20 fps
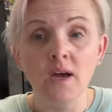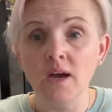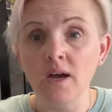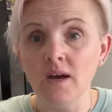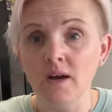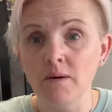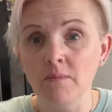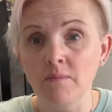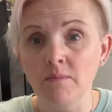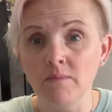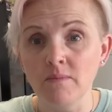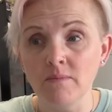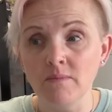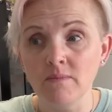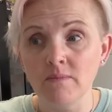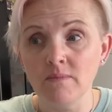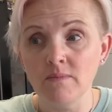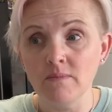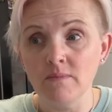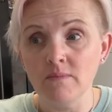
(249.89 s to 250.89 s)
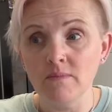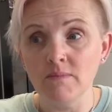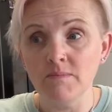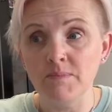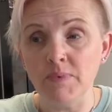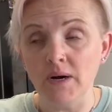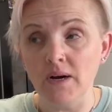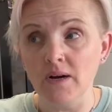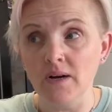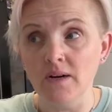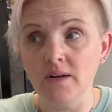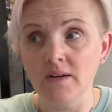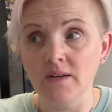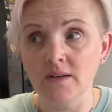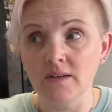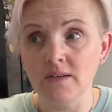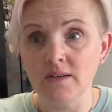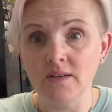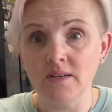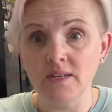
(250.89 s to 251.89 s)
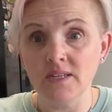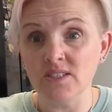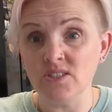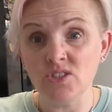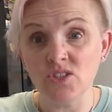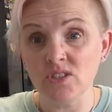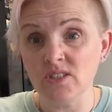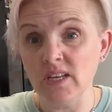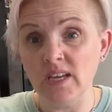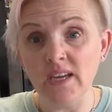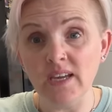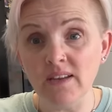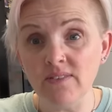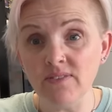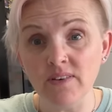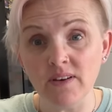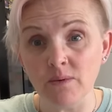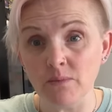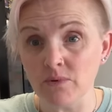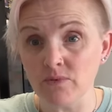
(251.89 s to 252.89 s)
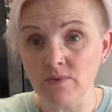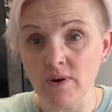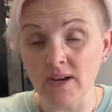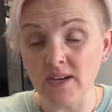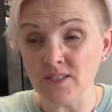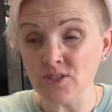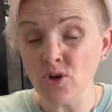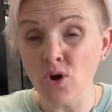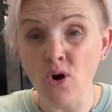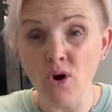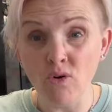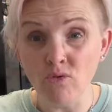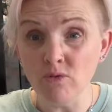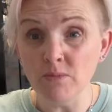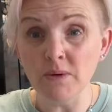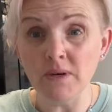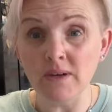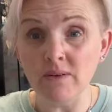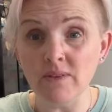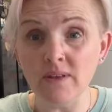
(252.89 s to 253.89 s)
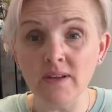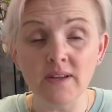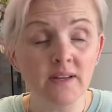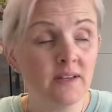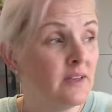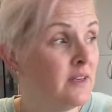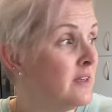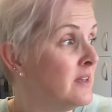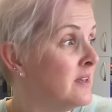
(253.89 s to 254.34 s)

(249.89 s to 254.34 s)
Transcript: but it's just heaving it with rain. It's horrible out there.